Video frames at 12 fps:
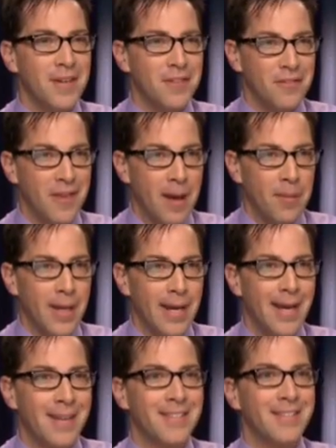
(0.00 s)
his
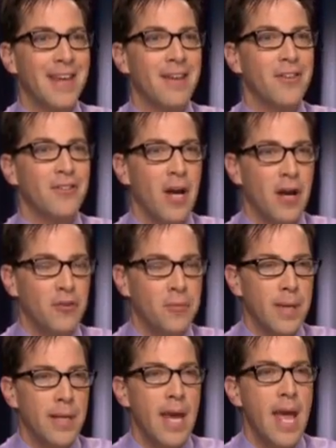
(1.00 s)
family and save his
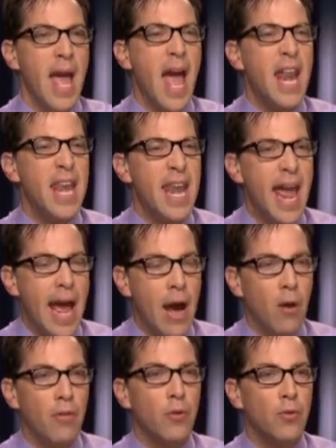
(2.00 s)
husband. And
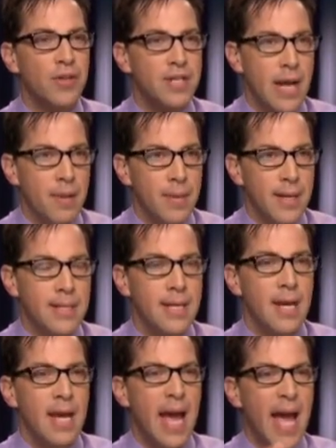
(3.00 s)
now the resentment
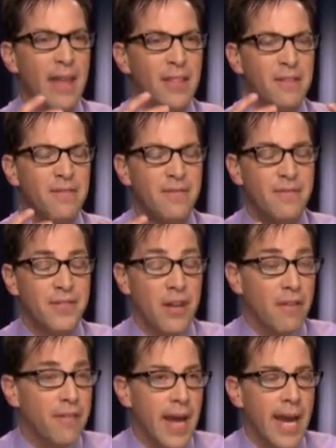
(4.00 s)
and the
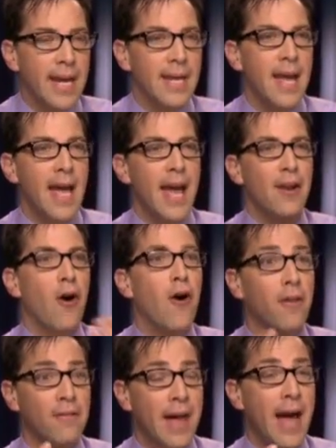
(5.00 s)
self-hate and
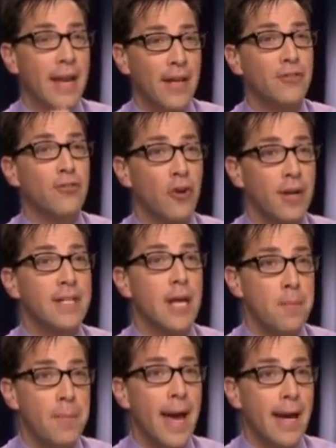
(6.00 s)
all of that is starting to
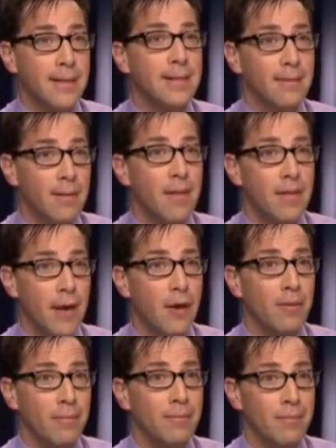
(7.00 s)
impact
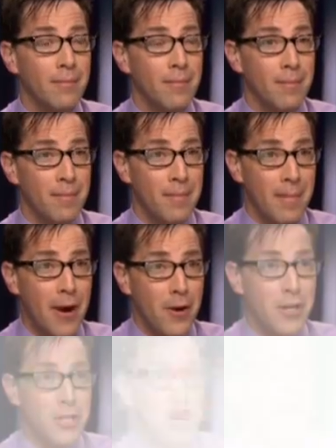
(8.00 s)
their
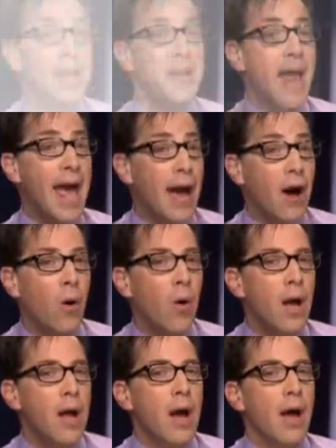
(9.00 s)
marriage. And
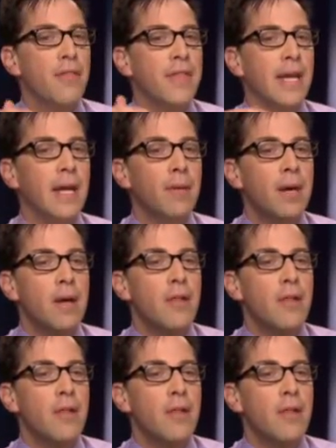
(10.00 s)
now the